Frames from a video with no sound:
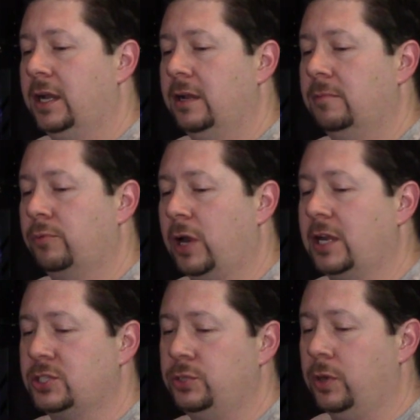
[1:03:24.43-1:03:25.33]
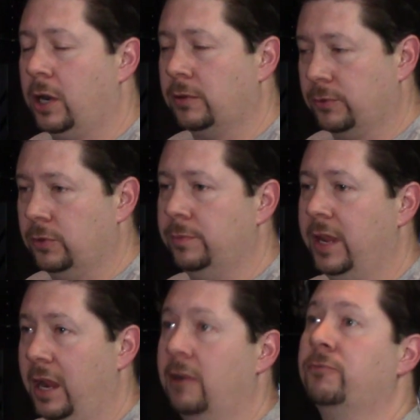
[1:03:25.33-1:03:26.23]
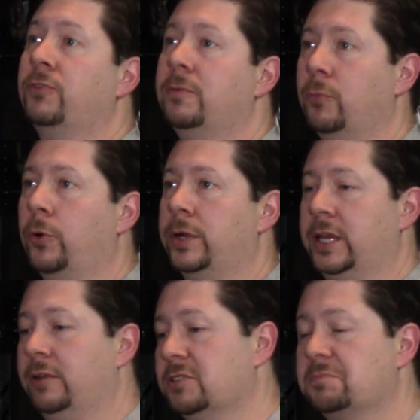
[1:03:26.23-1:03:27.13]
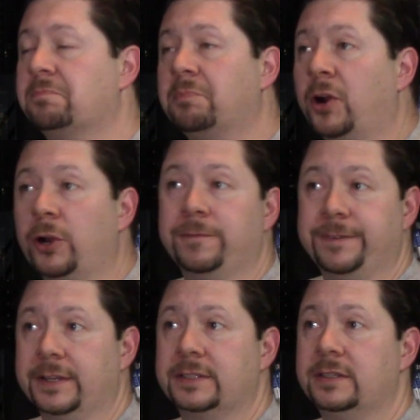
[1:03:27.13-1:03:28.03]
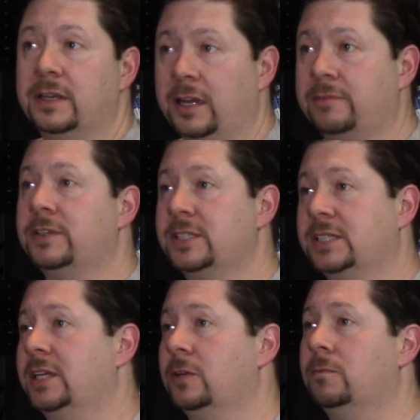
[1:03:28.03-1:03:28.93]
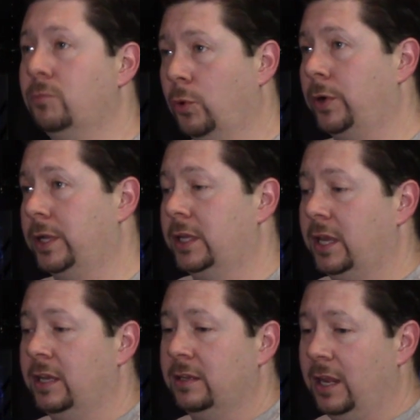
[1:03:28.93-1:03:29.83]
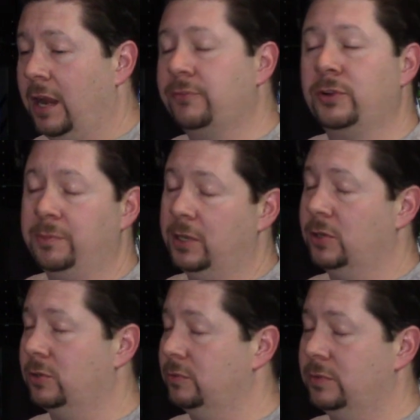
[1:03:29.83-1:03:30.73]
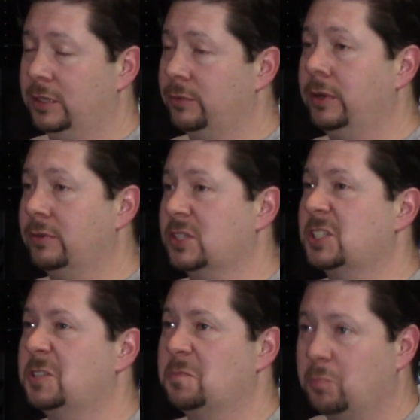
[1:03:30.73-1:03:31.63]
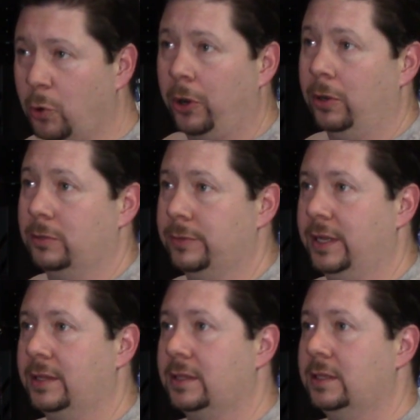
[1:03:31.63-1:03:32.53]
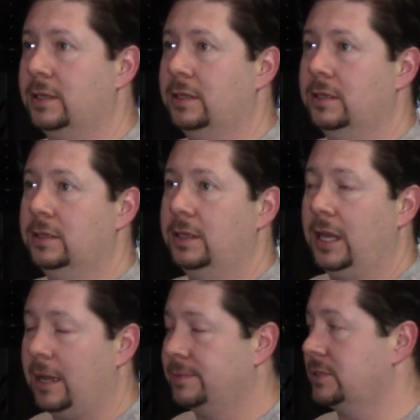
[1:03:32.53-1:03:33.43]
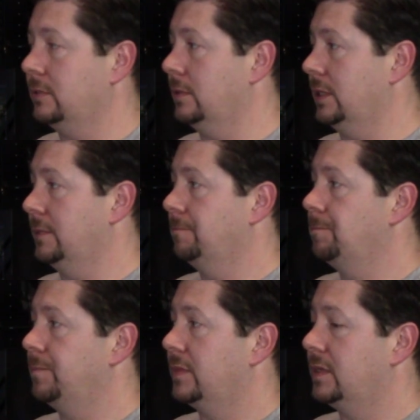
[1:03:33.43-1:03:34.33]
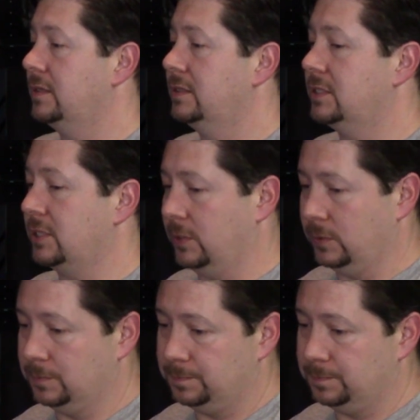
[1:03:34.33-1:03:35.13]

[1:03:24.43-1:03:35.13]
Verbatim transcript: brought to our room every morning, and it was perfect. Mm-hmm. Every single morning, and every meal, like, we were spoiled with. Absolutely. Yeah. So